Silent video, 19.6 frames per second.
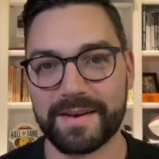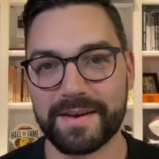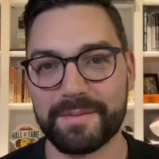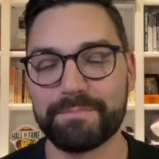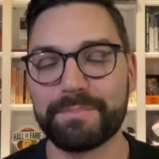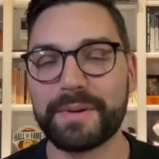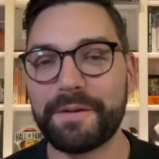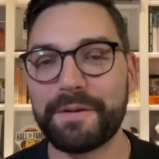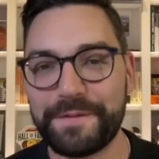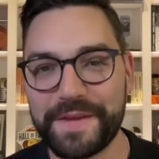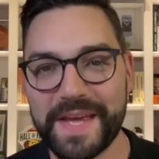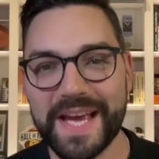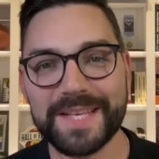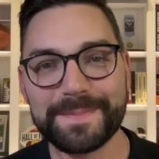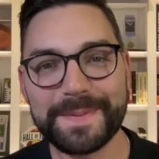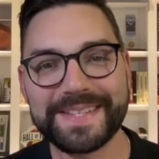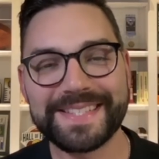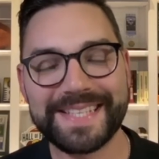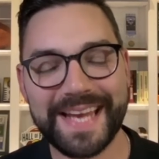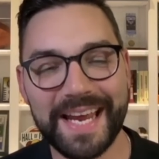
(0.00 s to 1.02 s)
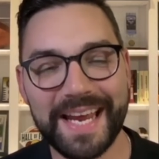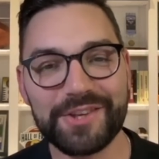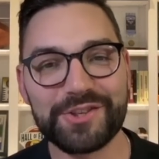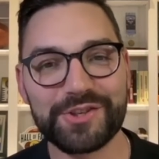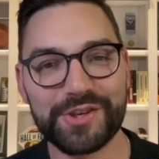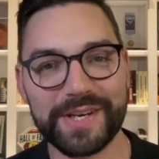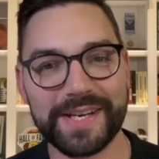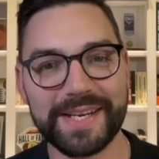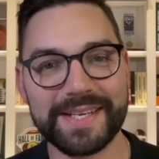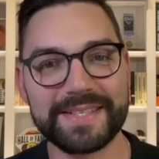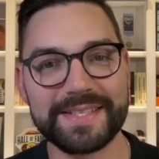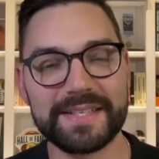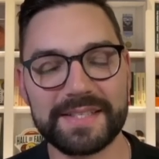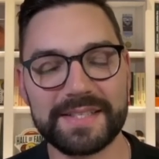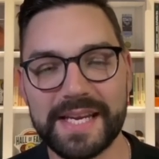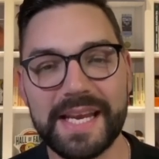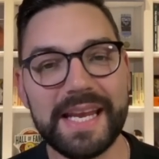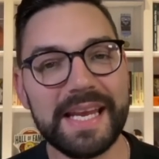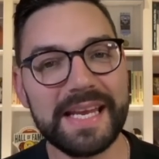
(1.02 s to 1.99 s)
But if the expectation is the
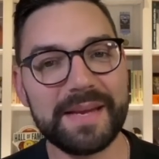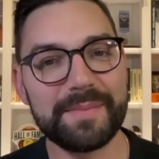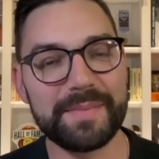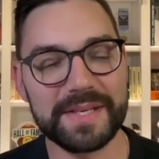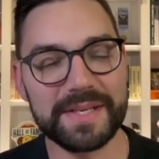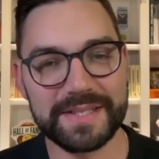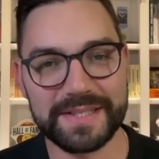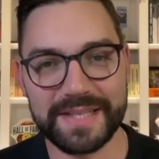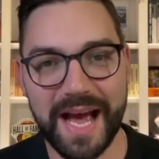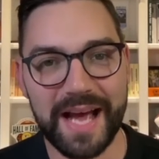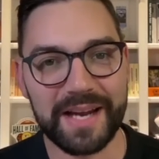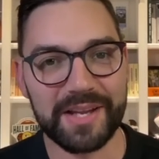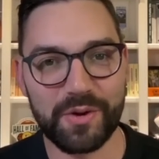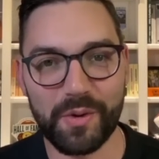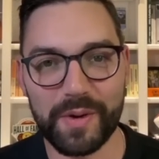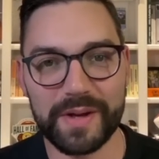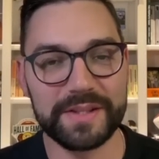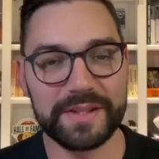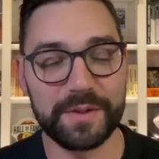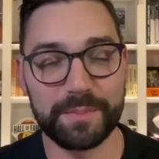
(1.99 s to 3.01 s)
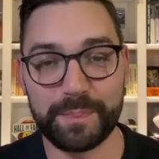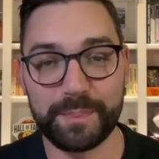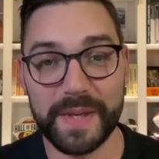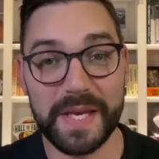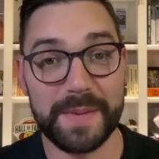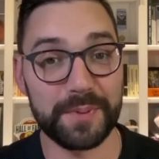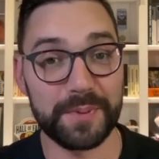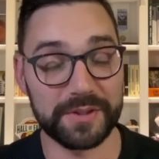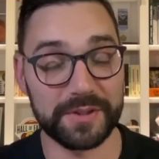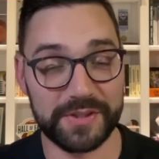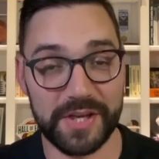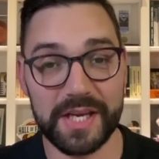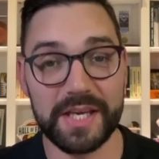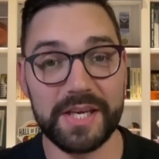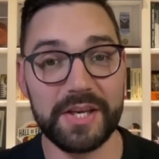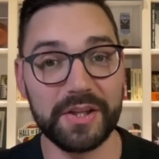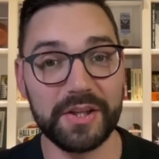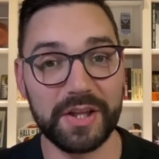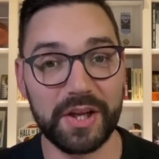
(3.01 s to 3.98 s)
team is not going to be
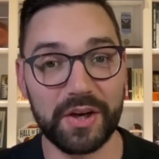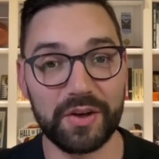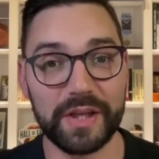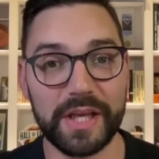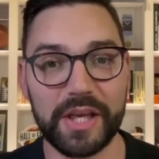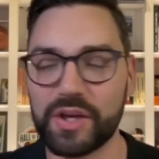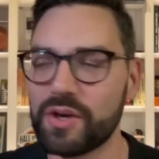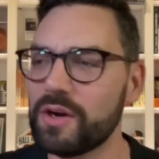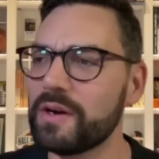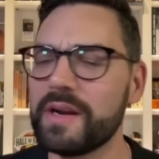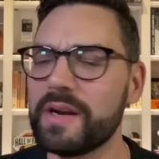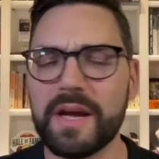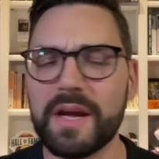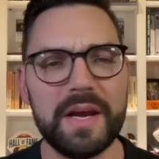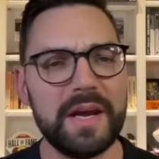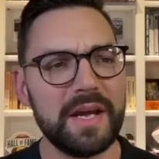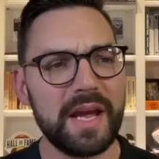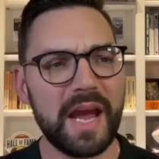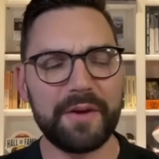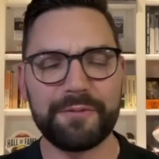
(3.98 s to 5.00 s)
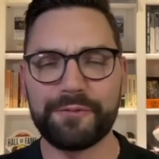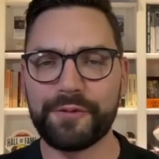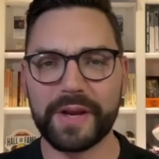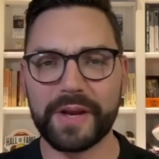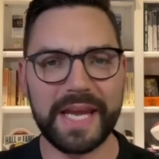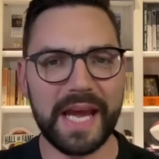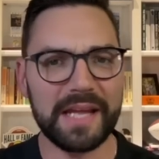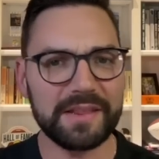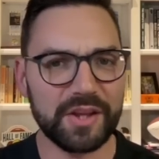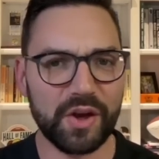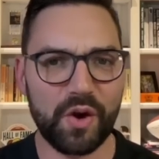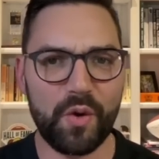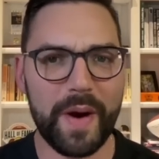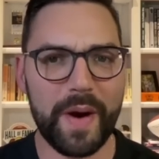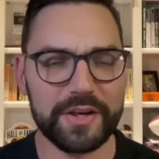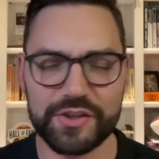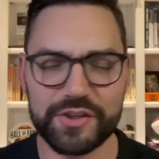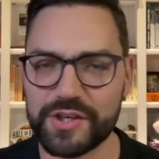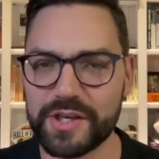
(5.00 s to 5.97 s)
particularly good, and forget the
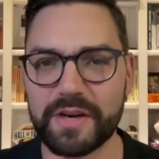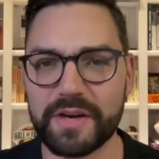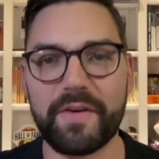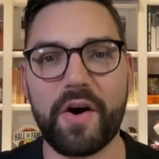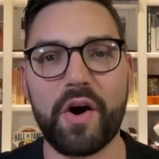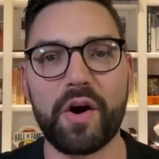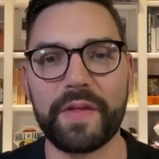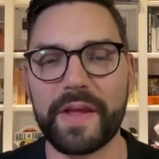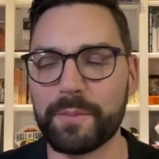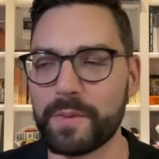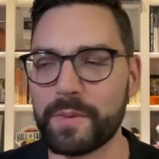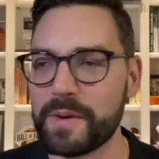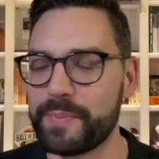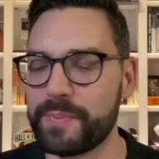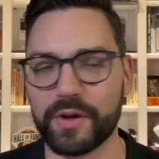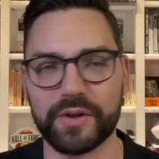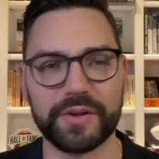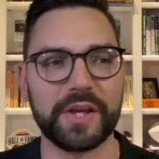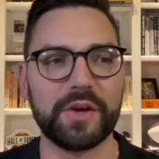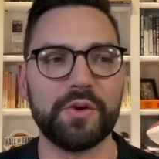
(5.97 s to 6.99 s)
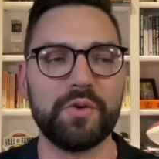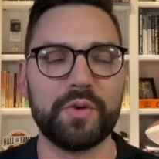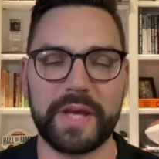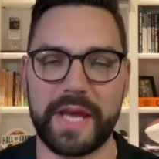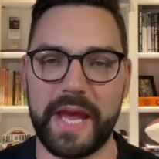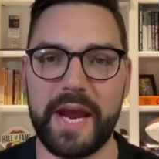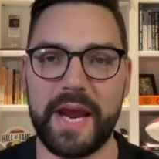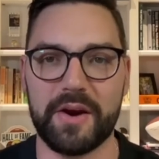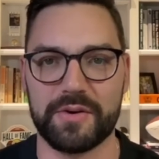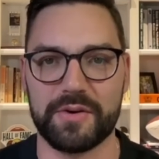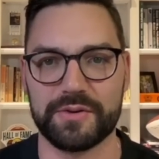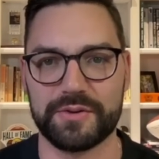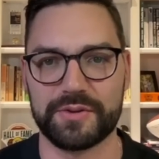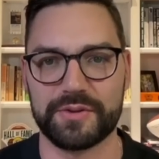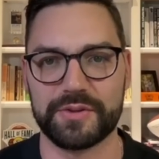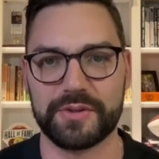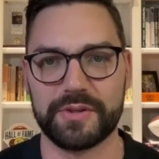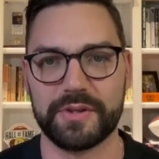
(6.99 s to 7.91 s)
question of are they rebuilding, who cares?